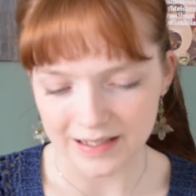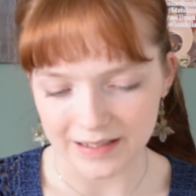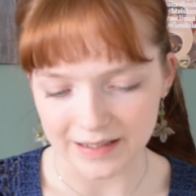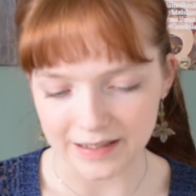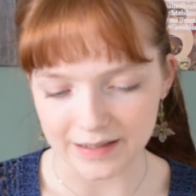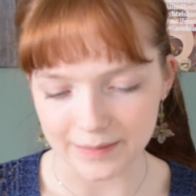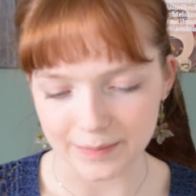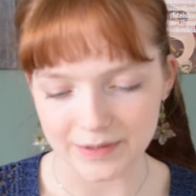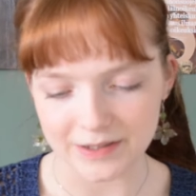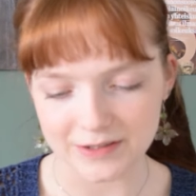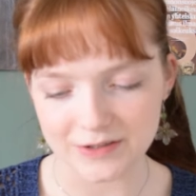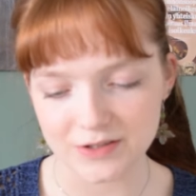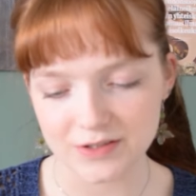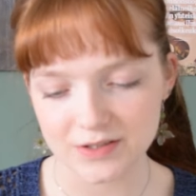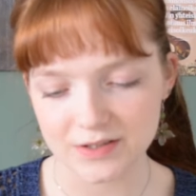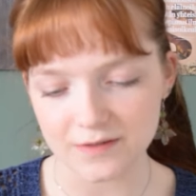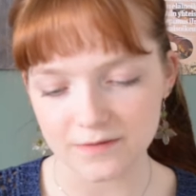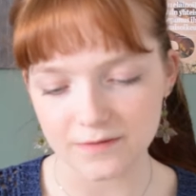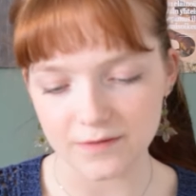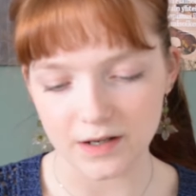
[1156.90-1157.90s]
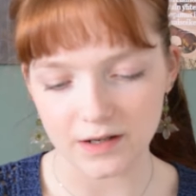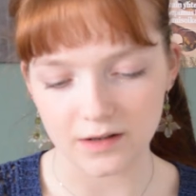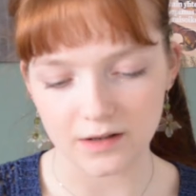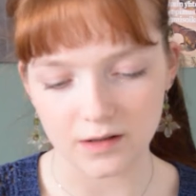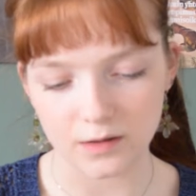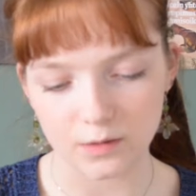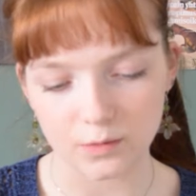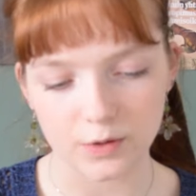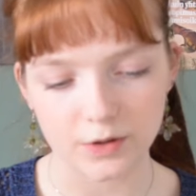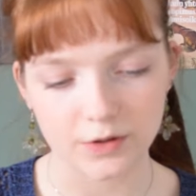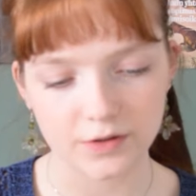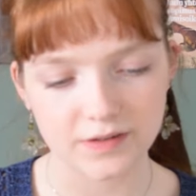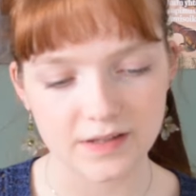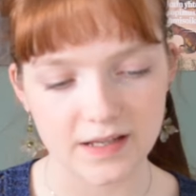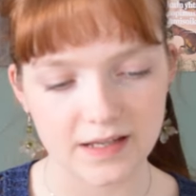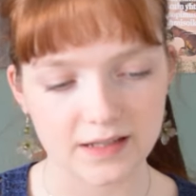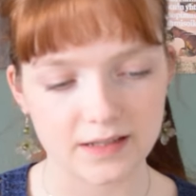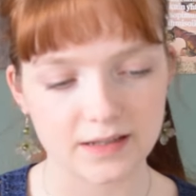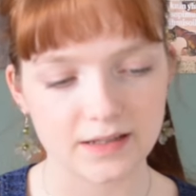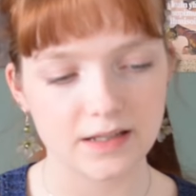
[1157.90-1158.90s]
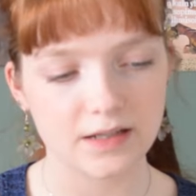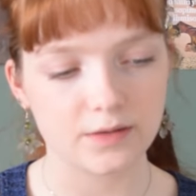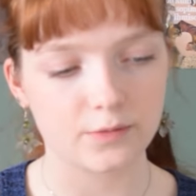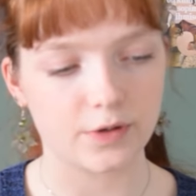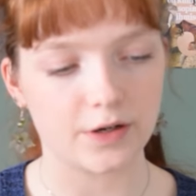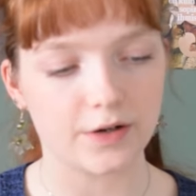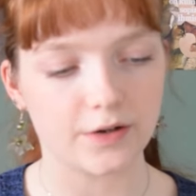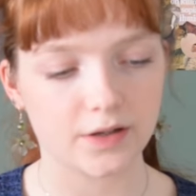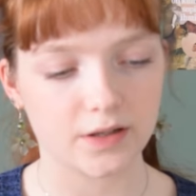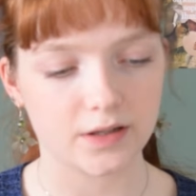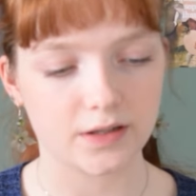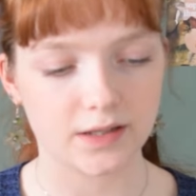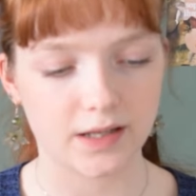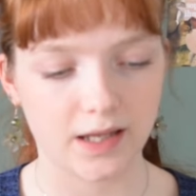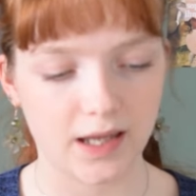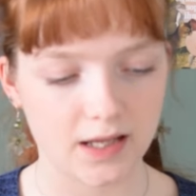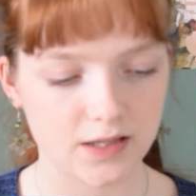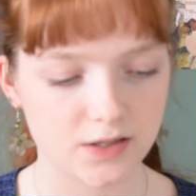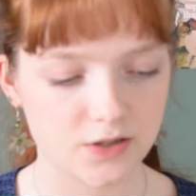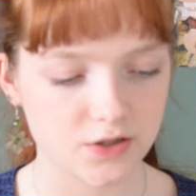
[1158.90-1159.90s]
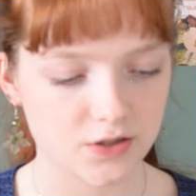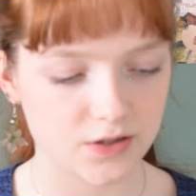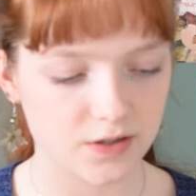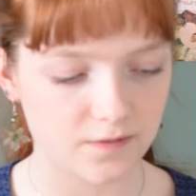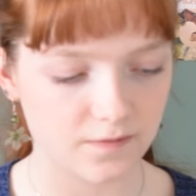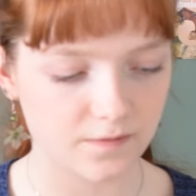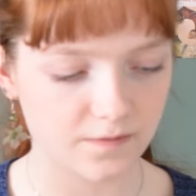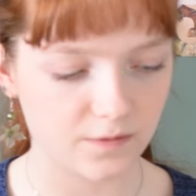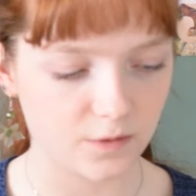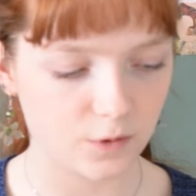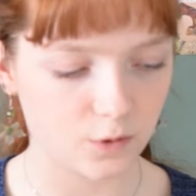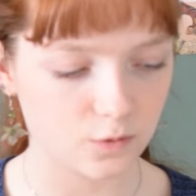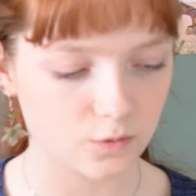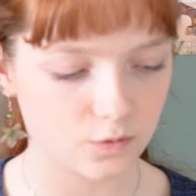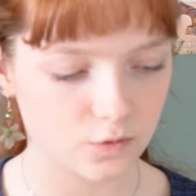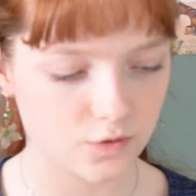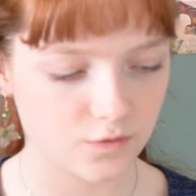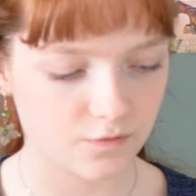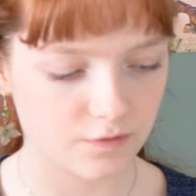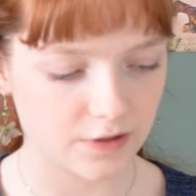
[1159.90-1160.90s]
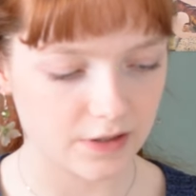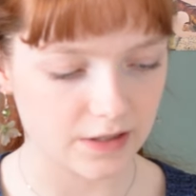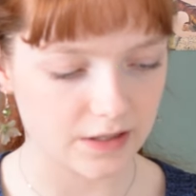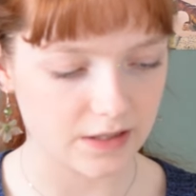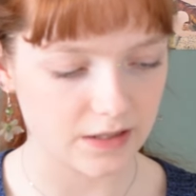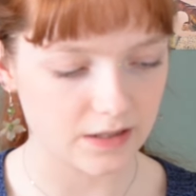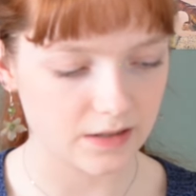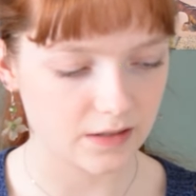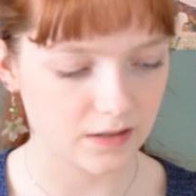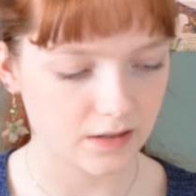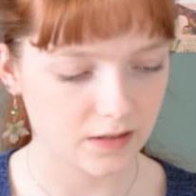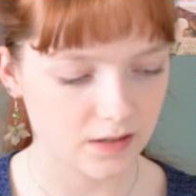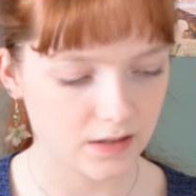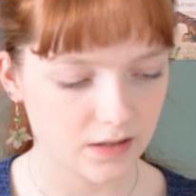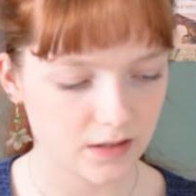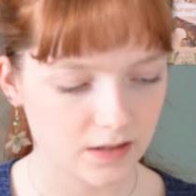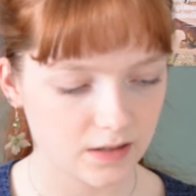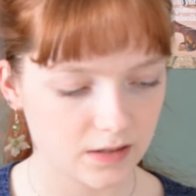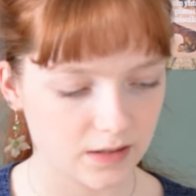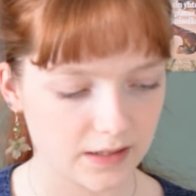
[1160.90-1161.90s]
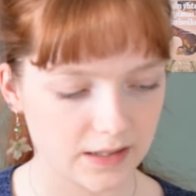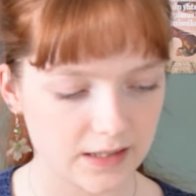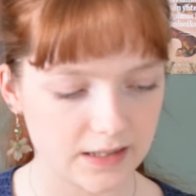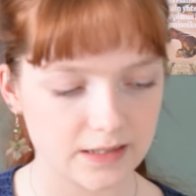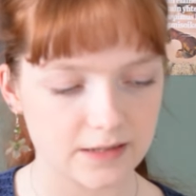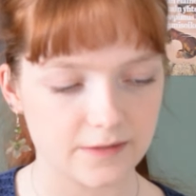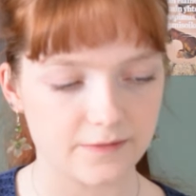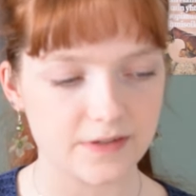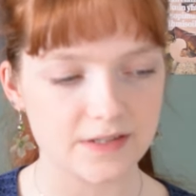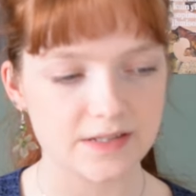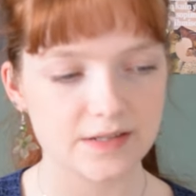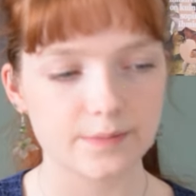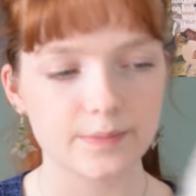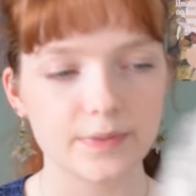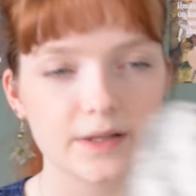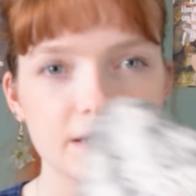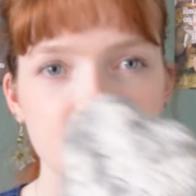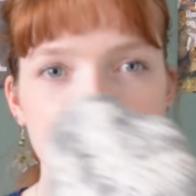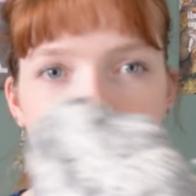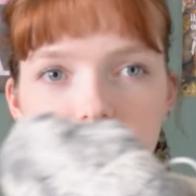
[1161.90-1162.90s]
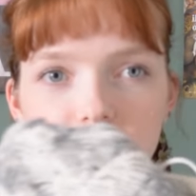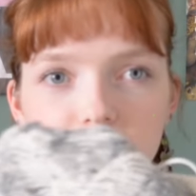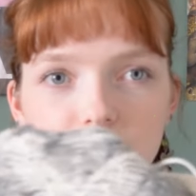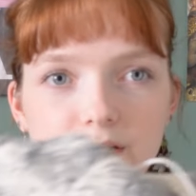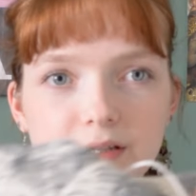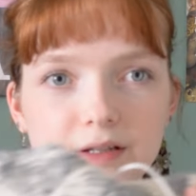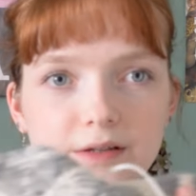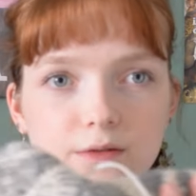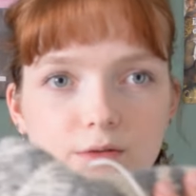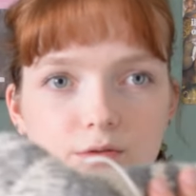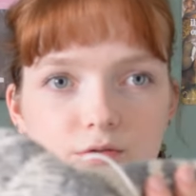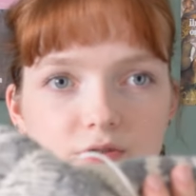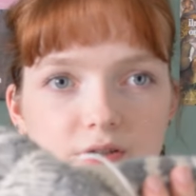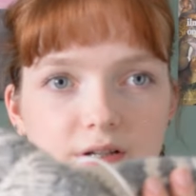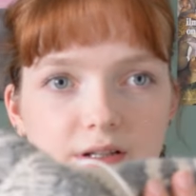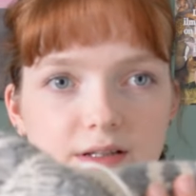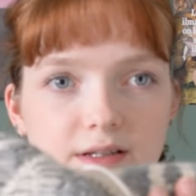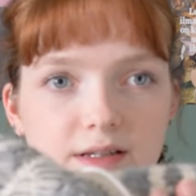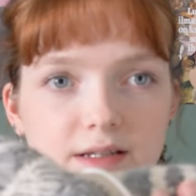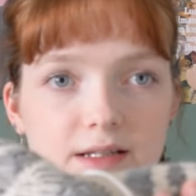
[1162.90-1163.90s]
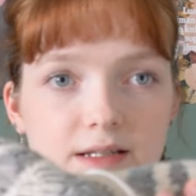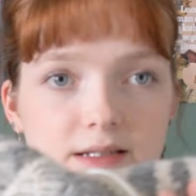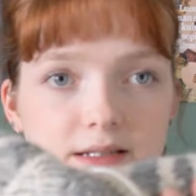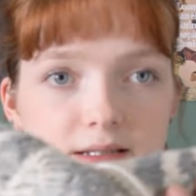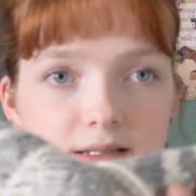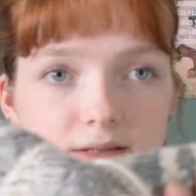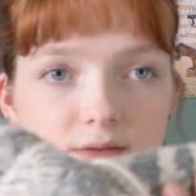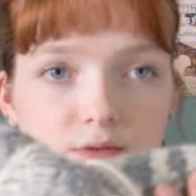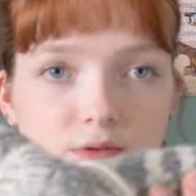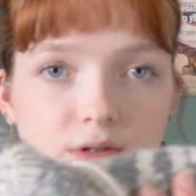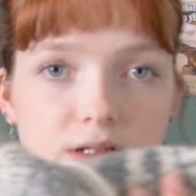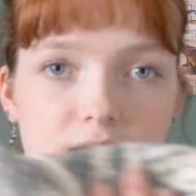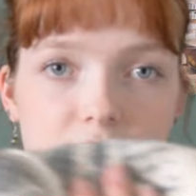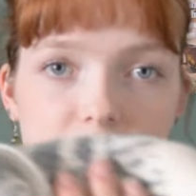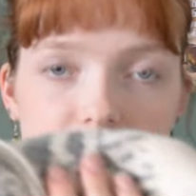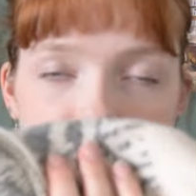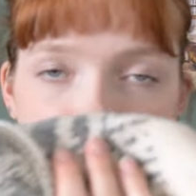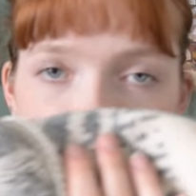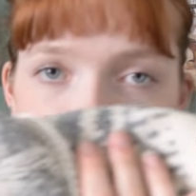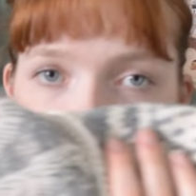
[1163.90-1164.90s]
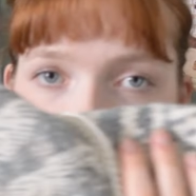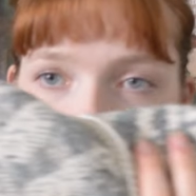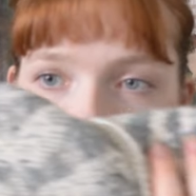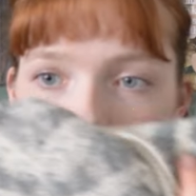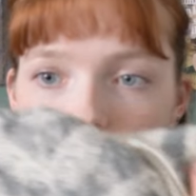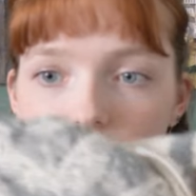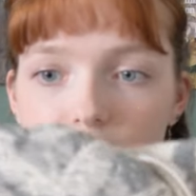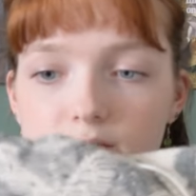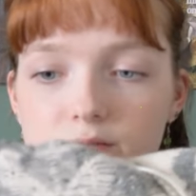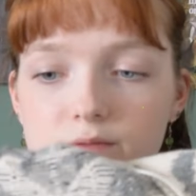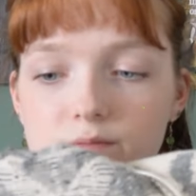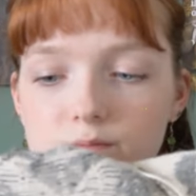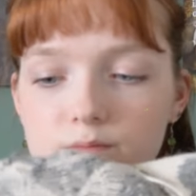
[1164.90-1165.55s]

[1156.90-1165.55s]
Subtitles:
it's just a fun colorwork technique where you can catch the floats very like invisibly. It looks like this on the inside.